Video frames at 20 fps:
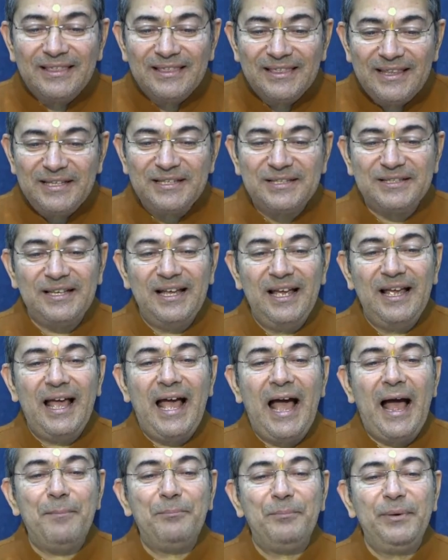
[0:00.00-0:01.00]
This
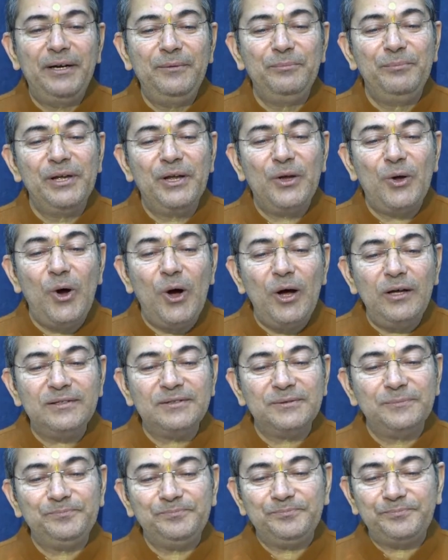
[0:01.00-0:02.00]
happened
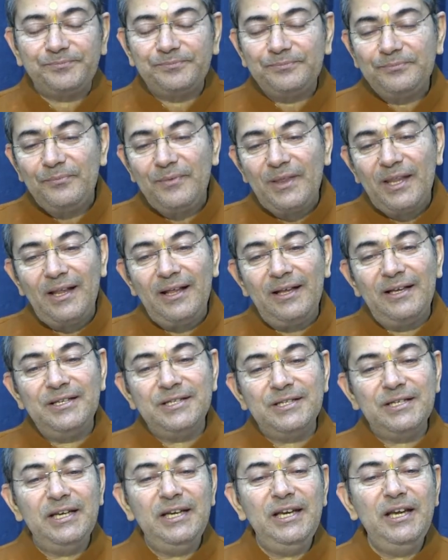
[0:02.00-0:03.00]
because
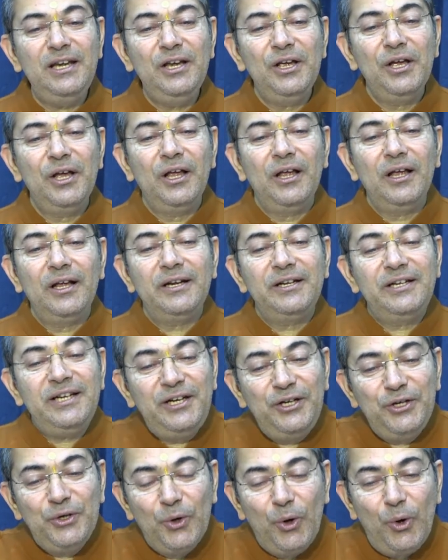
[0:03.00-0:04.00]
she
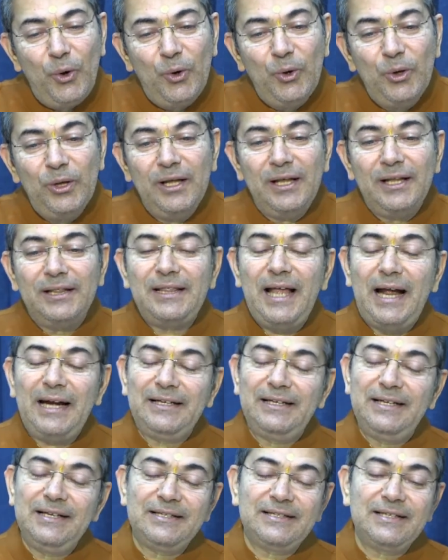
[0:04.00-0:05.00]
didn't know
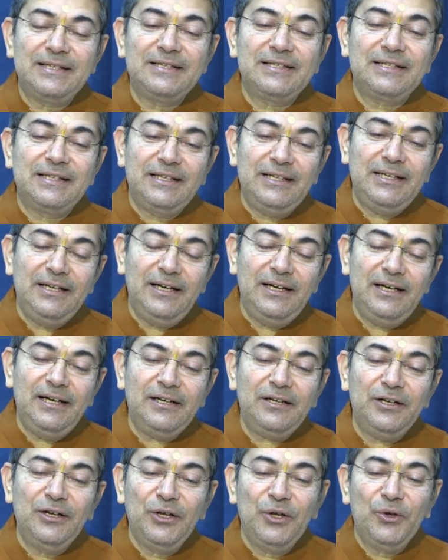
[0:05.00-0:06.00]
that this is
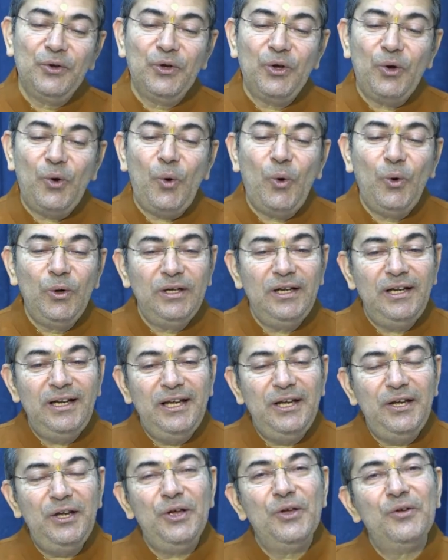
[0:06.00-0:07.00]
here
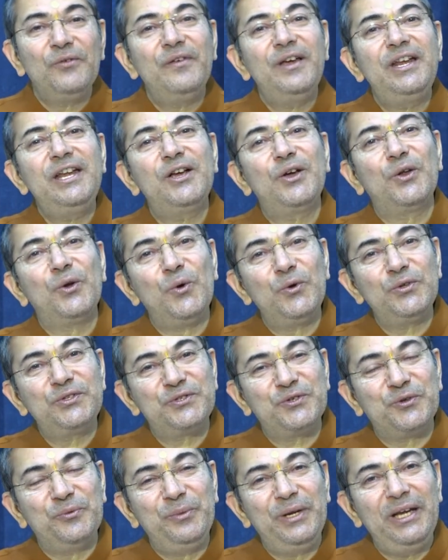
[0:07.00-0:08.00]
only very
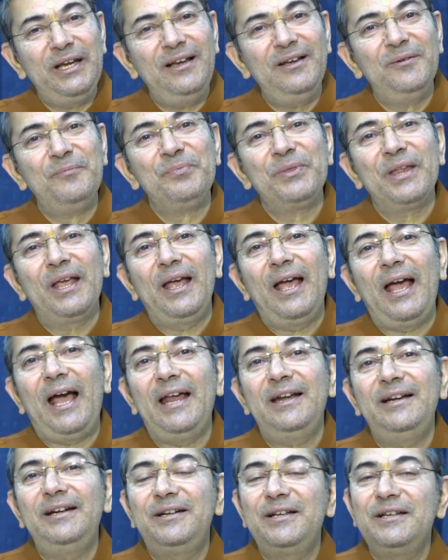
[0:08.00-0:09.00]
close to me
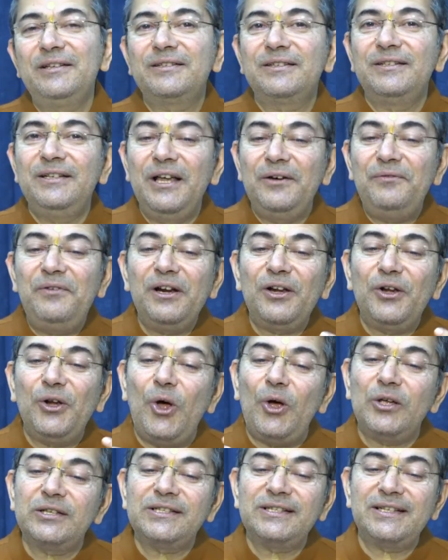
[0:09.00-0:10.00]
and it is never
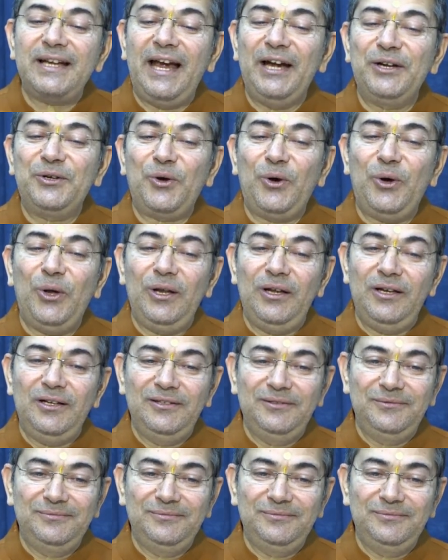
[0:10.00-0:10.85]
lost at all.